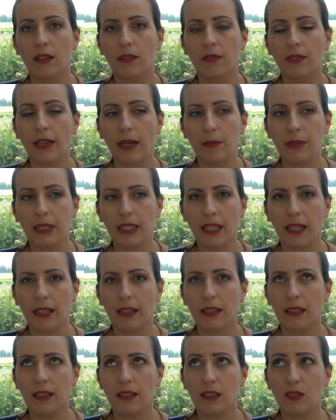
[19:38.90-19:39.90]
fabric. I
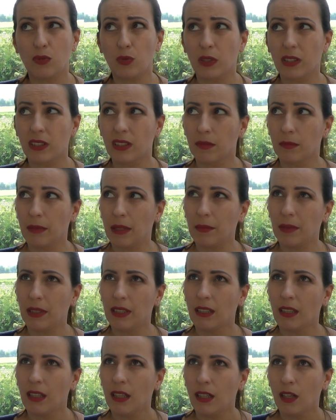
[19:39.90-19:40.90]
think it was
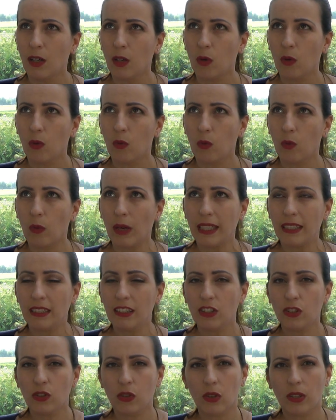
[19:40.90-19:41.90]
maybe 1
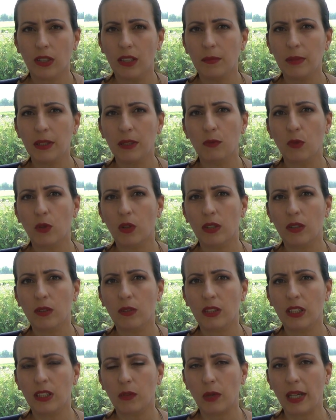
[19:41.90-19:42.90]
inch or a little bit more
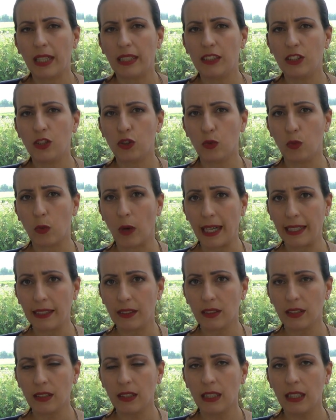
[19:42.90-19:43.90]
than 1 inch
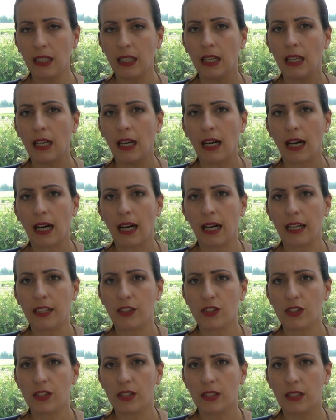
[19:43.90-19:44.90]
wider. I
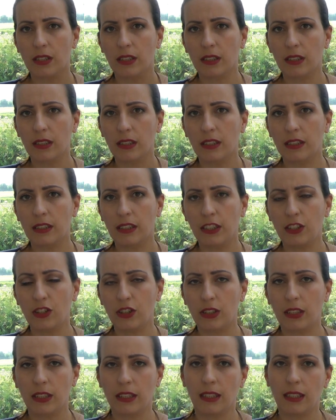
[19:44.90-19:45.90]
just stitch
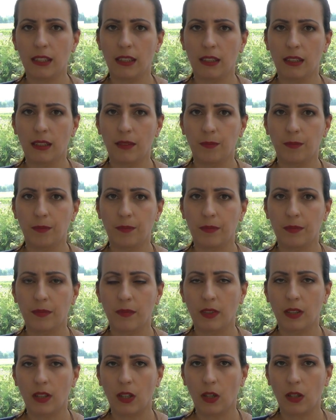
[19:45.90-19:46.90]
it
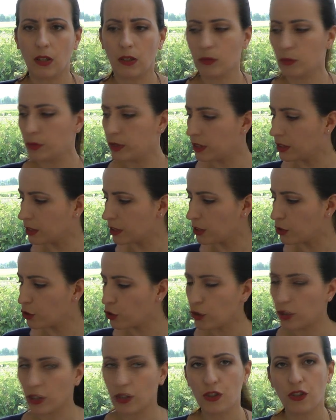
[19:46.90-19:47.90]
with a
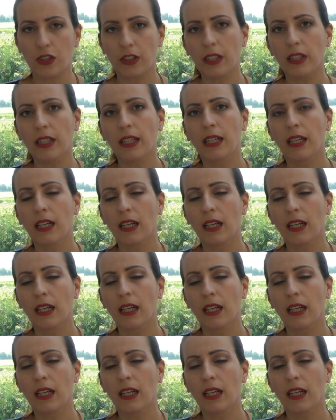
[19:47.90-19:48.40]
serger